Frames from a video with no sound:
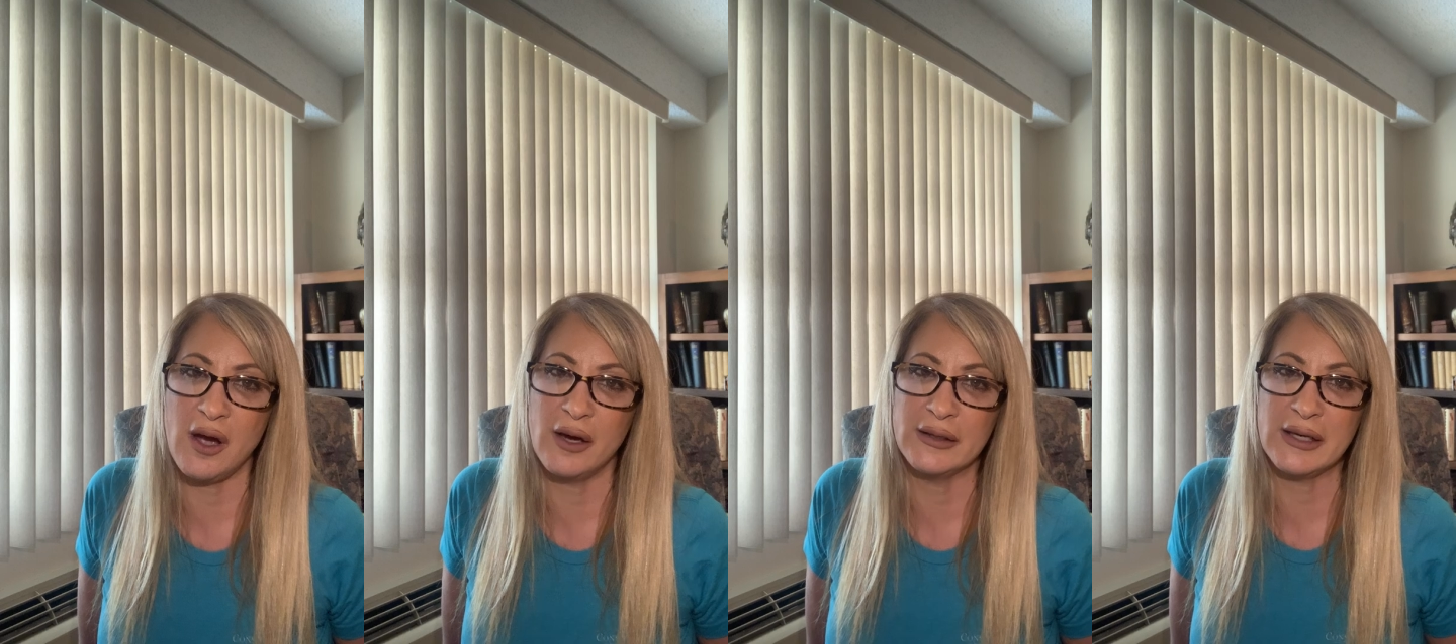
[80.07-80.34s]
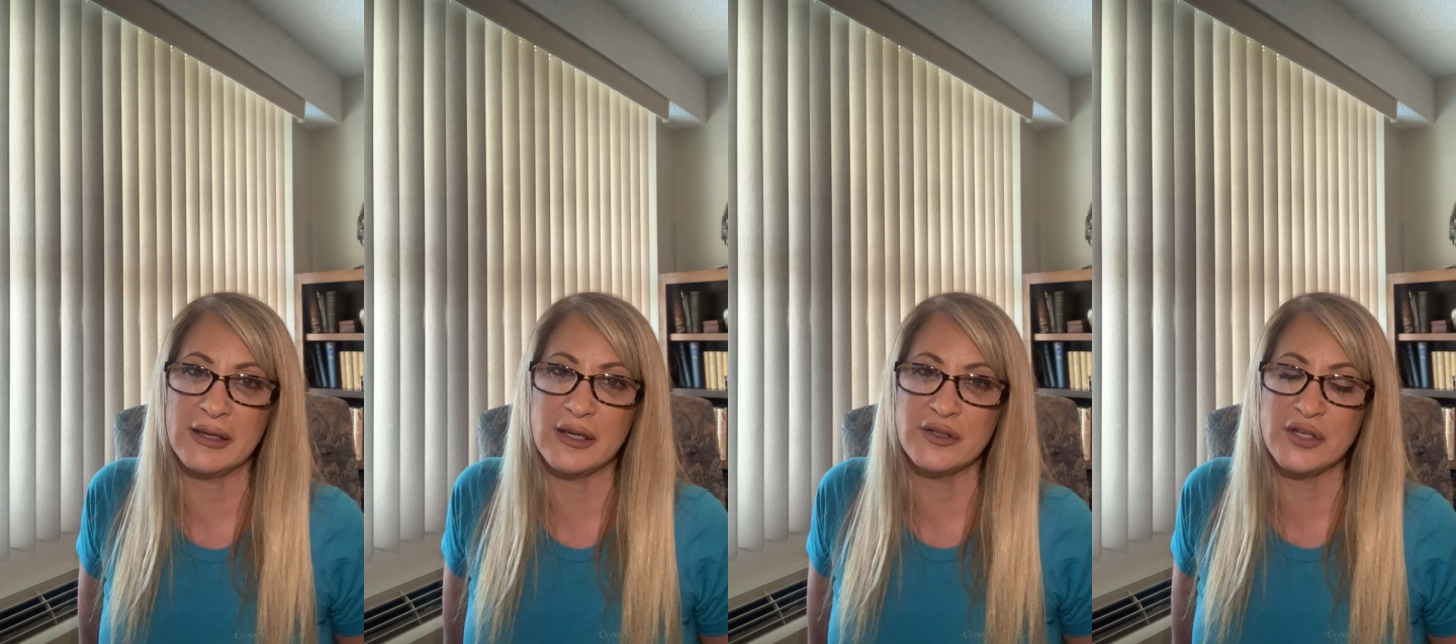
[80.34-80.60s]
on
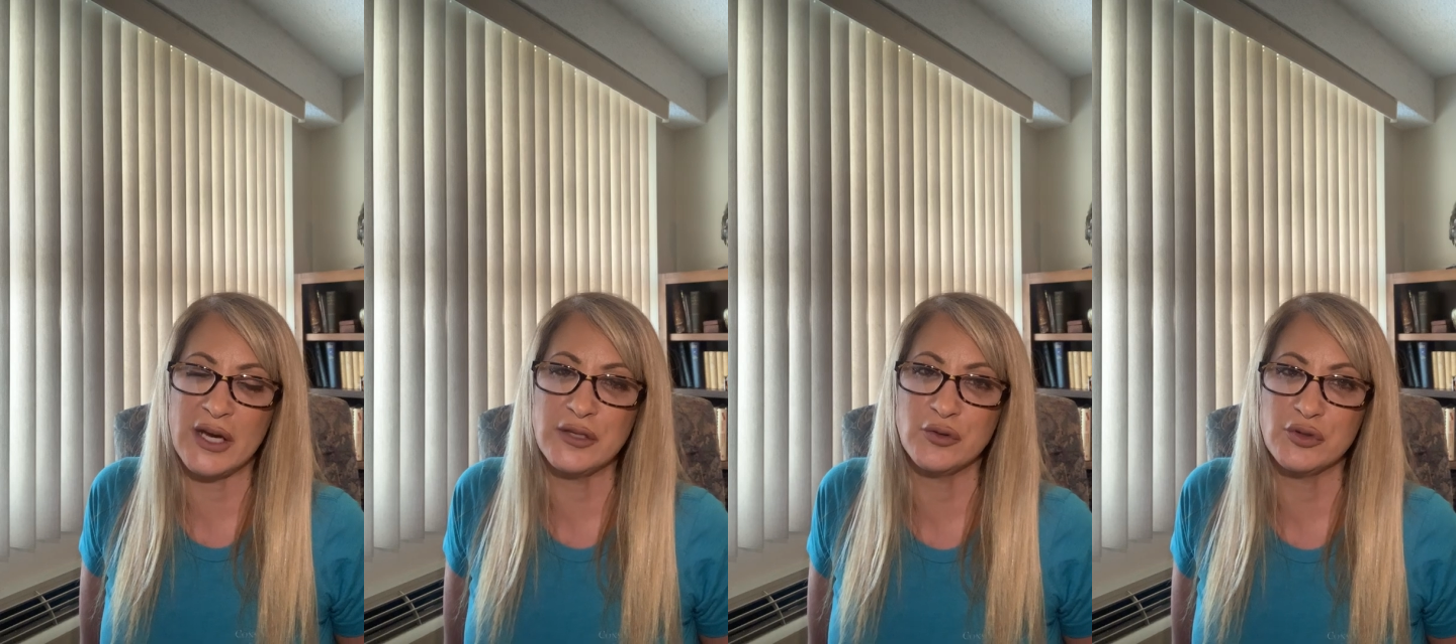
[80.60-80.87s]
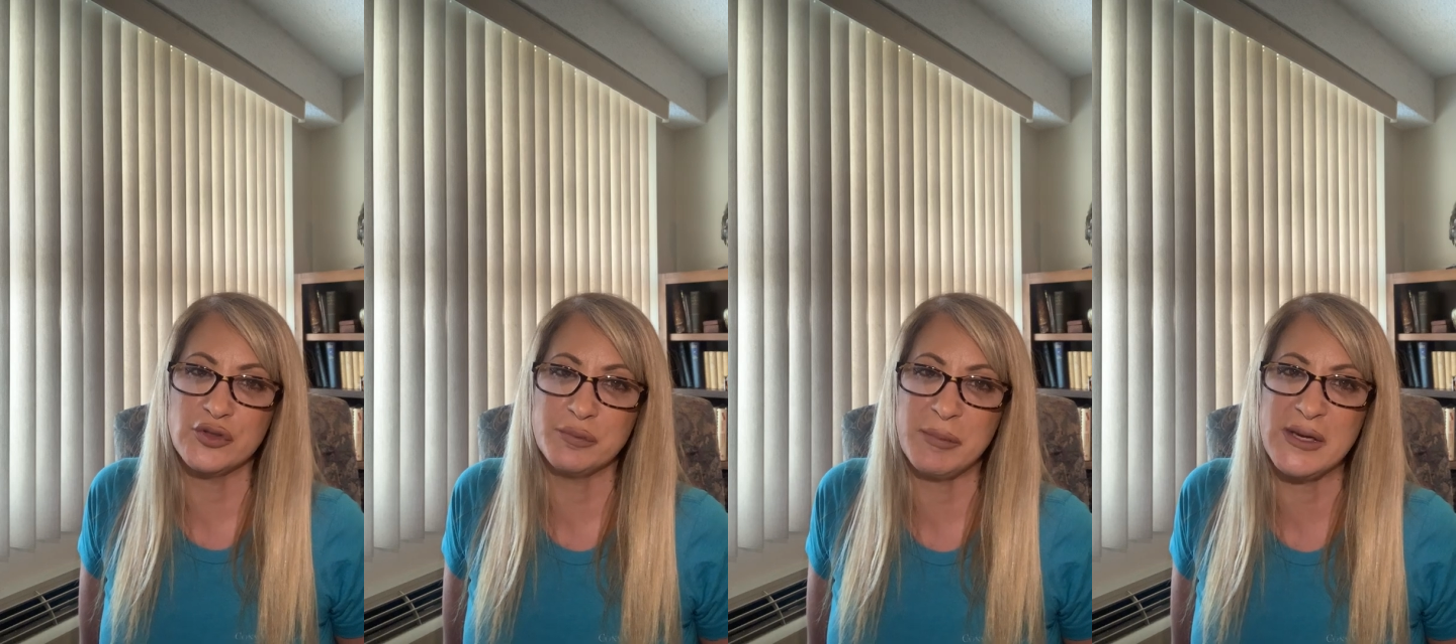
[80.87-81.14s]
an
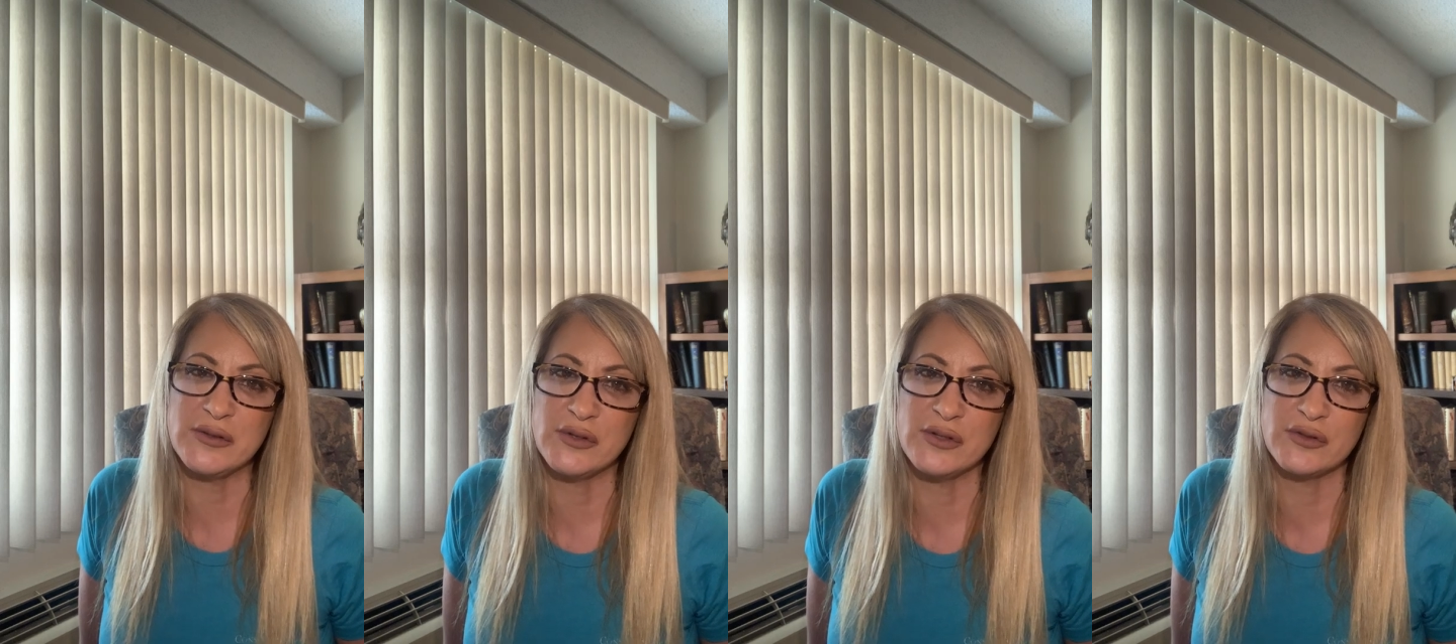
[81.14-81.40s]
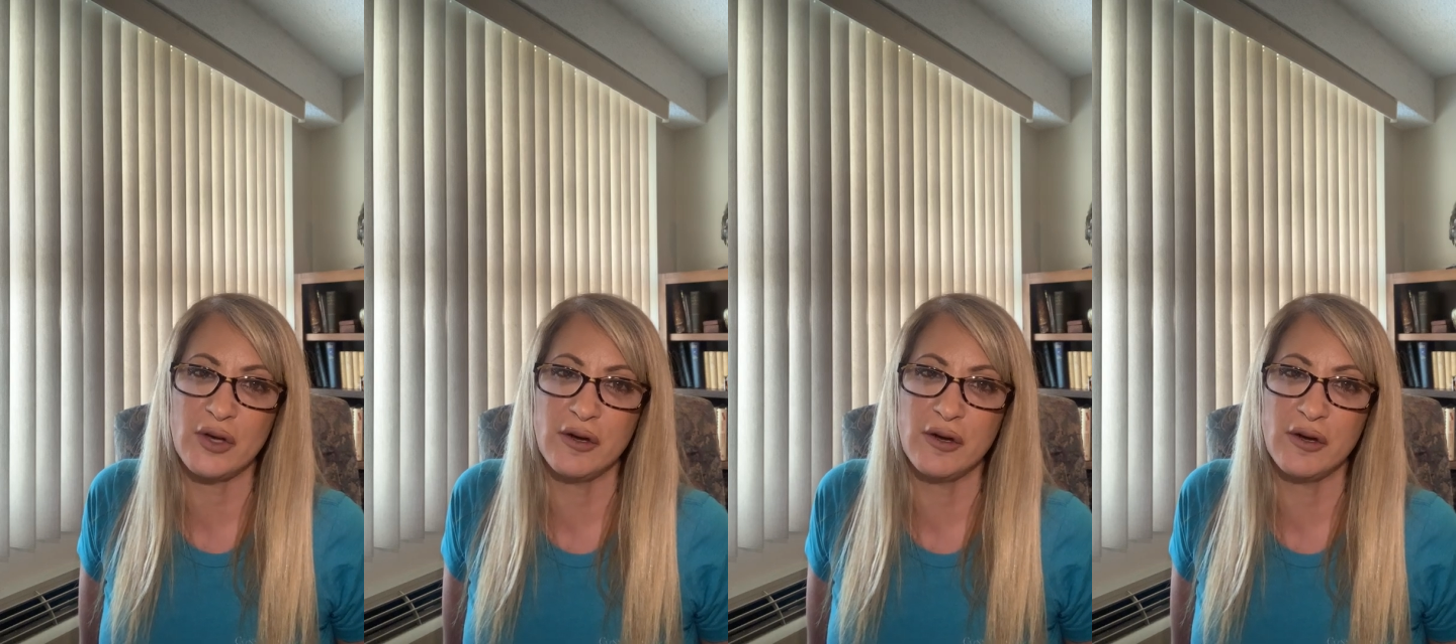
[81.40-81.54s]
endangered species